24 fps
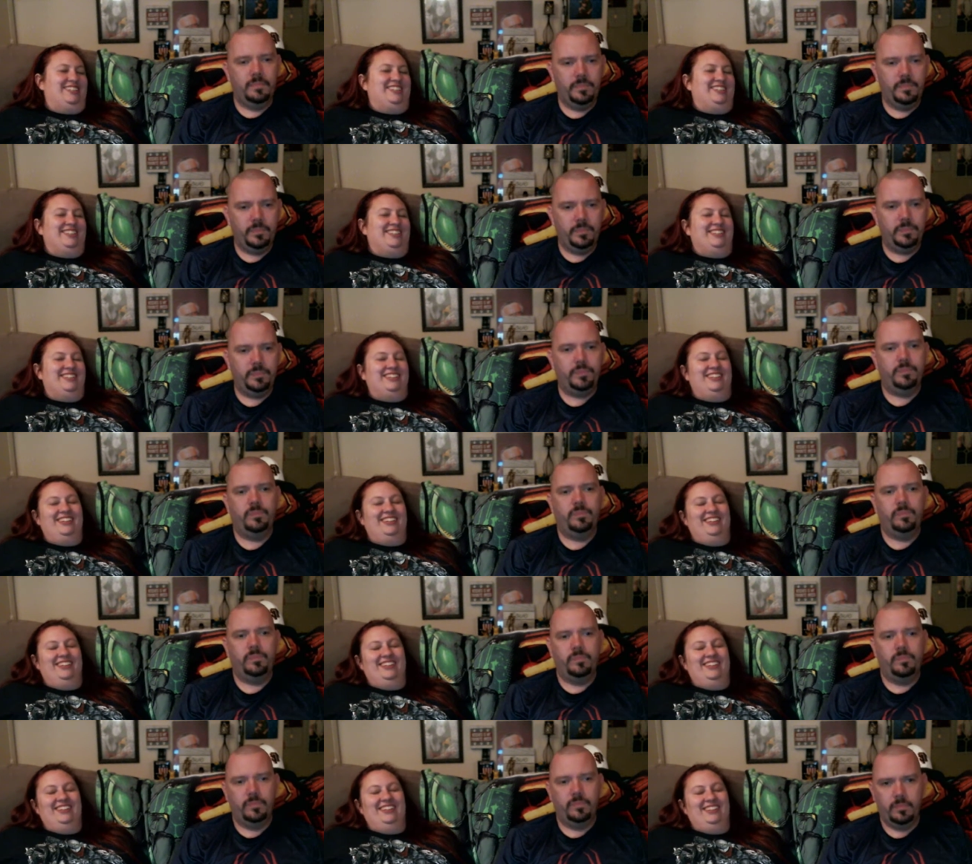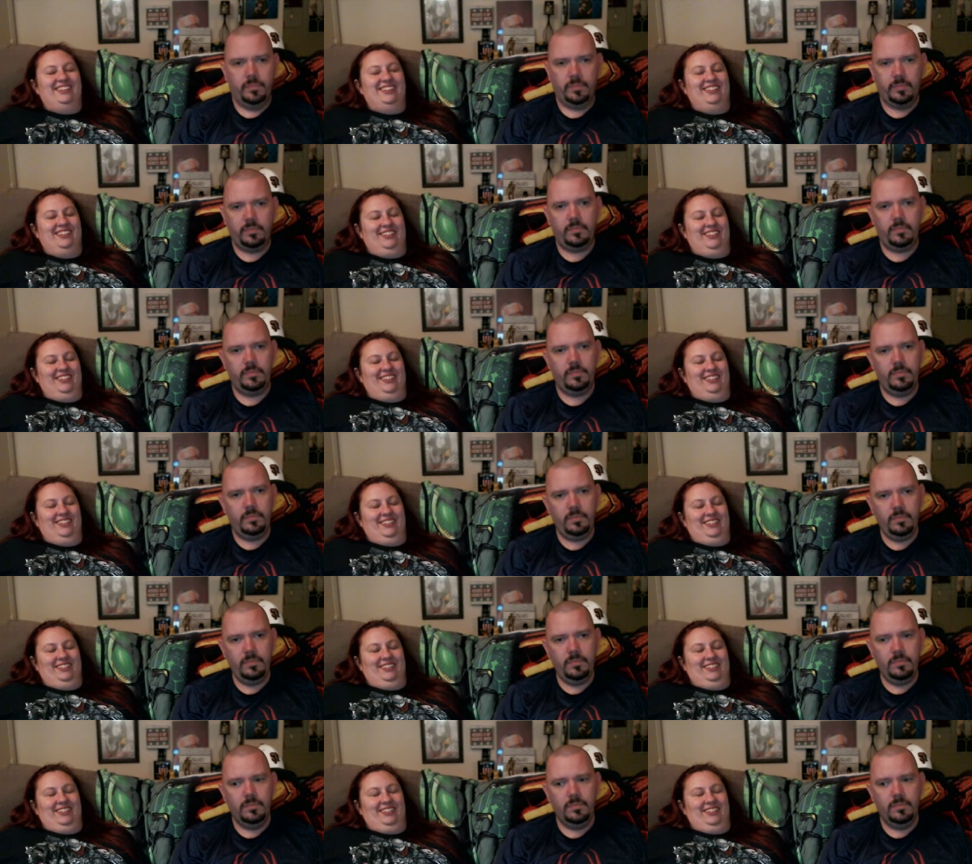
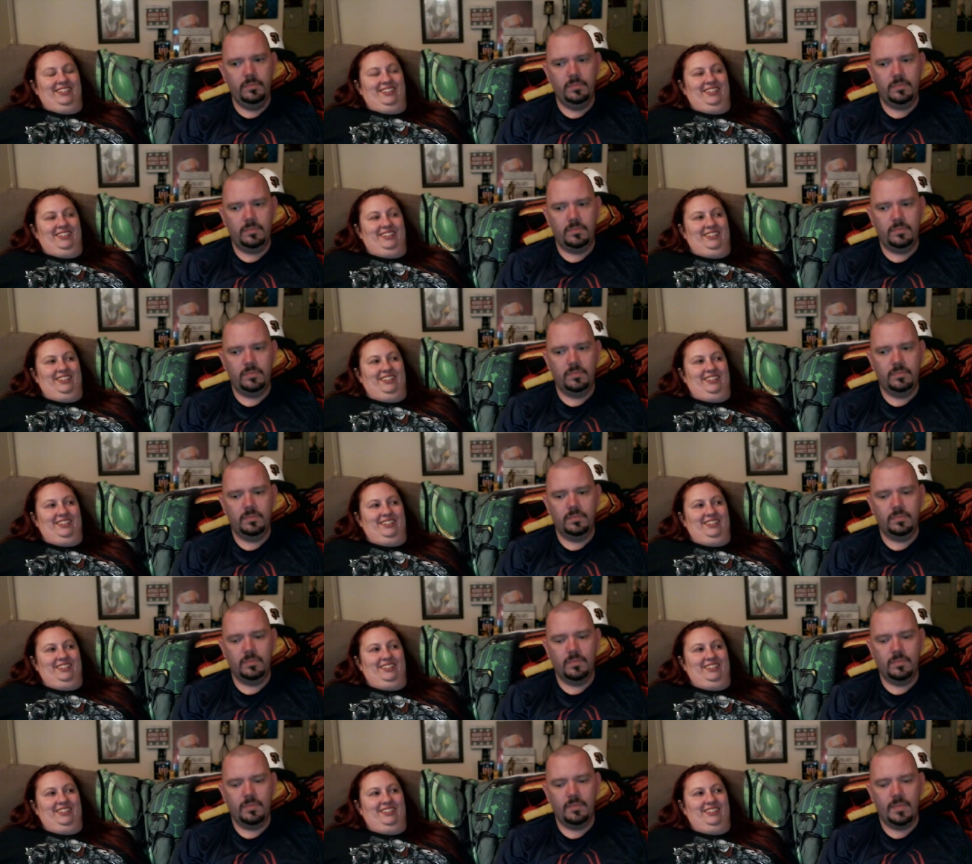Nobody speaks.